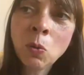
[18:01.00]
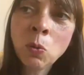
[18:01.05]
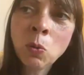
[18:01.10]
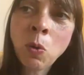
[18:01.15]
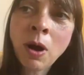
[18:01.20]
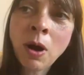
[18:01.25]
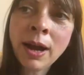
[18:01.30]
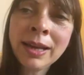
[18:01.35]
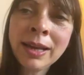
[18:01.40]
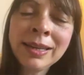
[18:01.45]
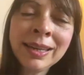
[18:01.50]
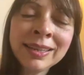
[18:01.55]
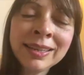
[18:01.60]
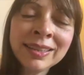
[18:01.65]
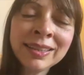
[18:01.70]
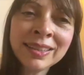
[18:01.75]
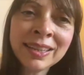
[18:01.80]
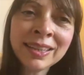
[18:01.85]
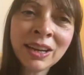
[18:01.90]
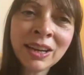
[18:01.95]
why
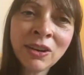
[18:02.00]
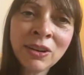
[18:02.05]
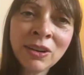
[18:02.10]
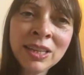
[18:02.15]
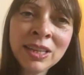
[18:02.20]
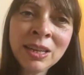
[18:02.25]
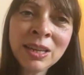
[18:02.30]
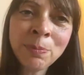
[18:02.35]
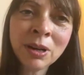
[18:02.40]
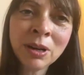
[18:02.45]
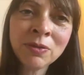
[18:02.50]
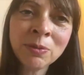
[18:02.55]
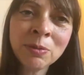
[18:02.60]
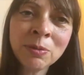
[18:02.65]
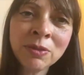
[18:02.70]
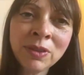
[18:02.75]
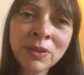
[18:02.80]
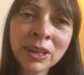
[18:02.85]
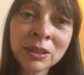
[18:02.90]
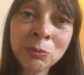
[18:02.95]
necessarily, apart
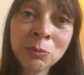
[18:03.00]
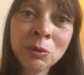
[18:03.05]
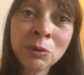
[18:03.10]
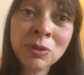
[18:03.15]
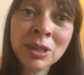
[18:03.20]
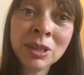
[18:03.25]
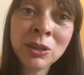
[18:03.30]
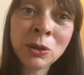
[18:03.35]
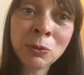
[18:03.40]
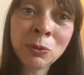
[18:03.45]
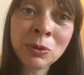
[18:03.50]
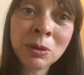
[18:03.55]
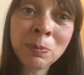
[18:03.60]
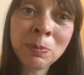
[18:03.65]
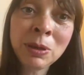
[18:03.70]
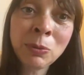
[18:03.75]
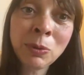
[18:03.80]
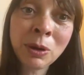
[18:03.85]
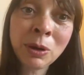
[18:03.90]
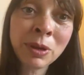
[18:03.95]
from the fact that we really don't want
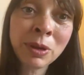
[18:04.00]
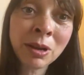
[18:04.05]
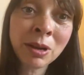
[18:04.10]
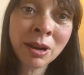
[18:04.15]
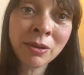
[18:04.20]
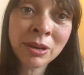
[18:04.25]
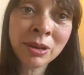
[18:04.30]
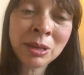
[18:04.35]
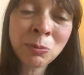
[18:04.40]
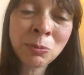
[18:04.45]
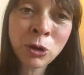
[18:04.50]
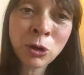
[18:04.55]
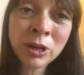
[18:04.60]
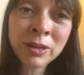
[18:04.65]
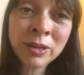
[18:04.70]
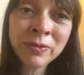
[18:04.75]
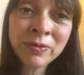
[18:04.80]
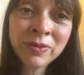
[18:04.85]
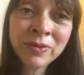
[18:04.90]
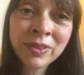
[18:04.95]
to be where we are
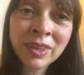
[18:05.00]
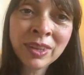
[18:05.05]
anymore.